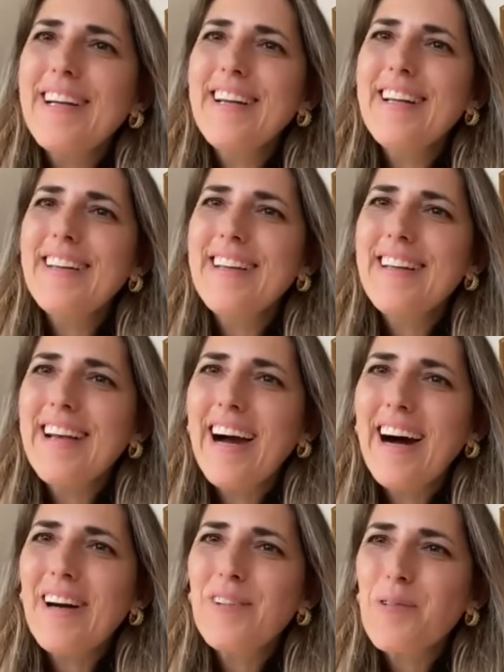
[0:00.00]
in the
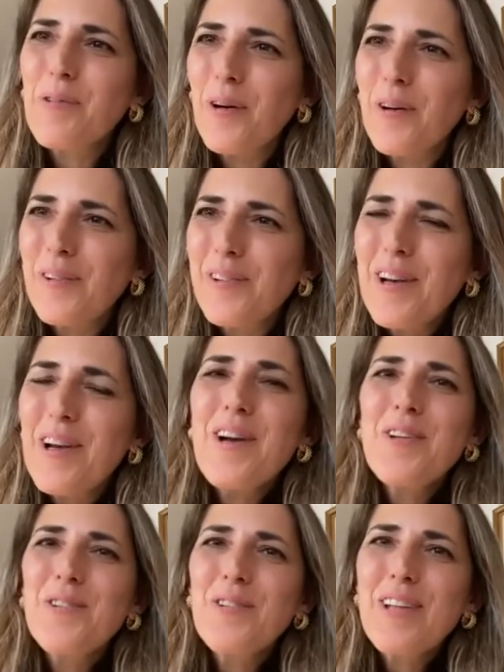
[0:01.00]
art world.
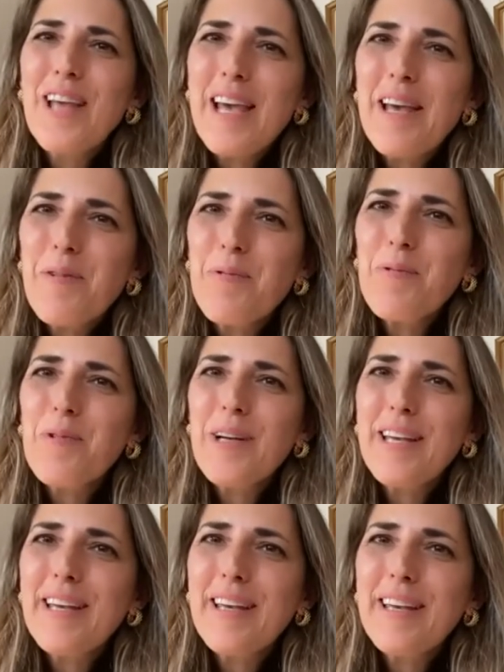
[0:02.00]
Today,
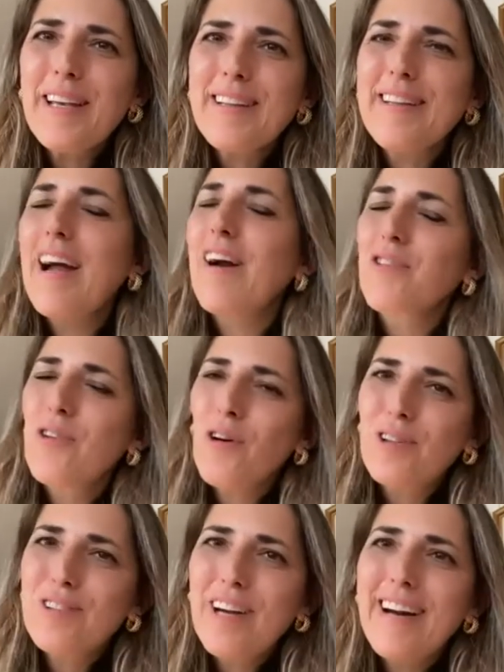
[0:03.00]
we at the Art
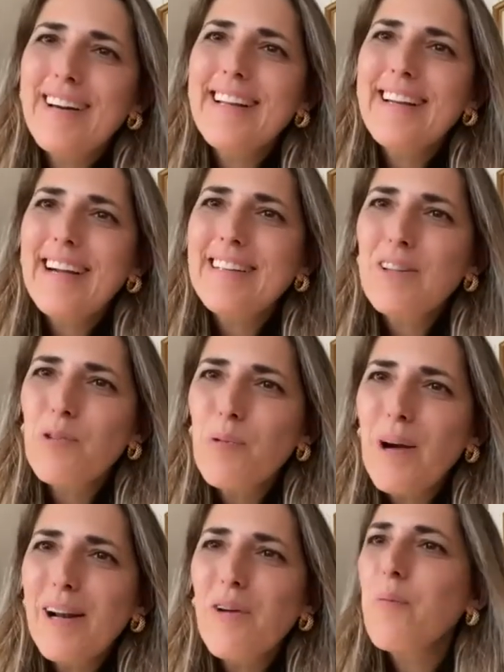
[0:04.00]
Talks are delighted to
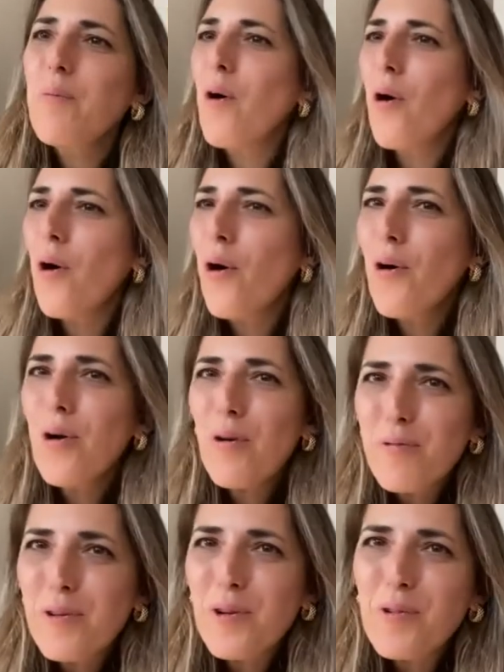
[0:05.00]
welcome all
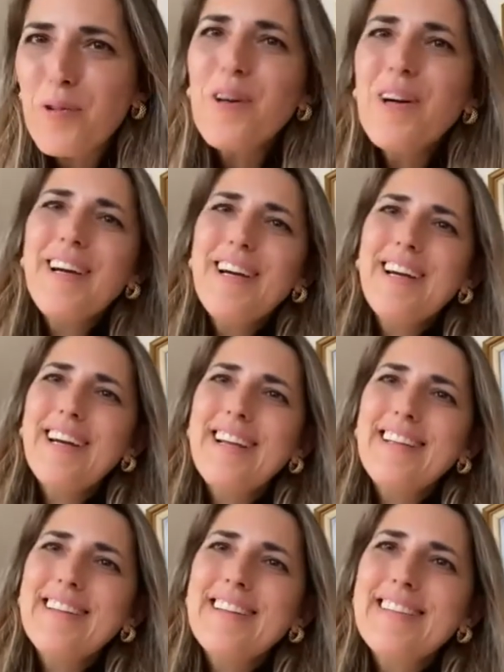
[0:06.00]
of you
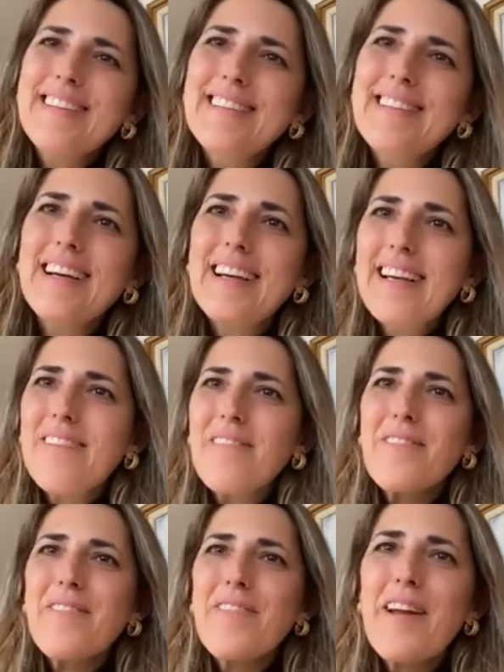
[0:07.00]
in this
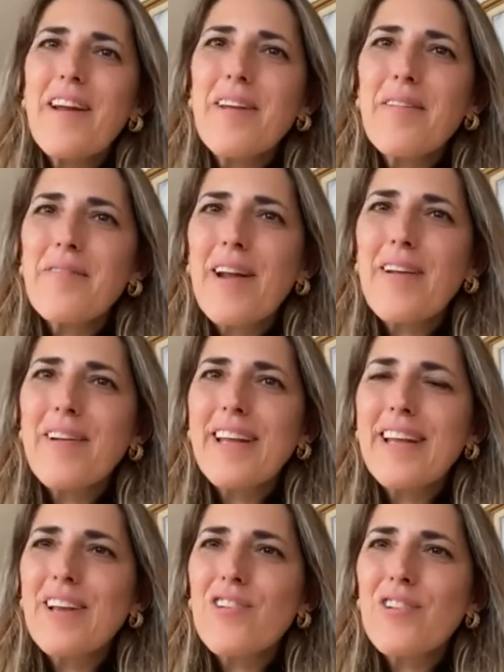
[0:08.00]
very, very
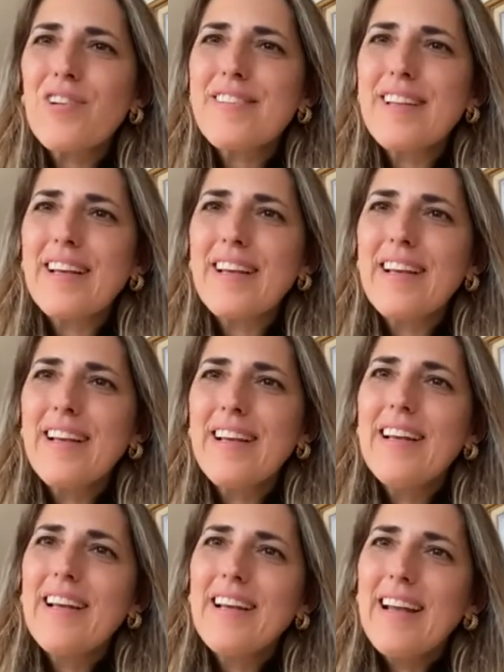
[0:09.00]
interesting
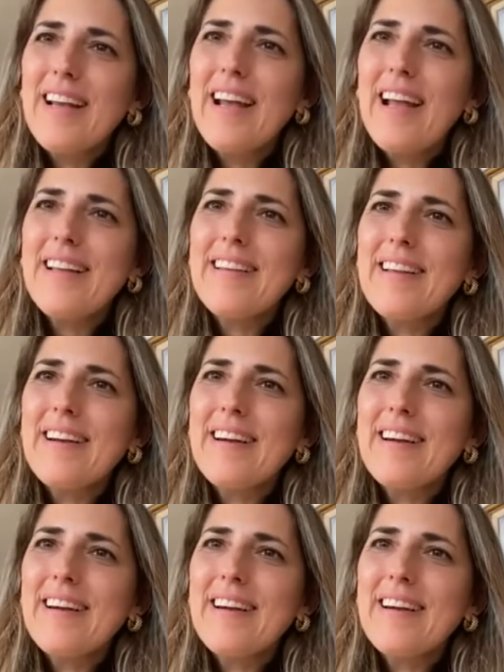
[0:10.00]
and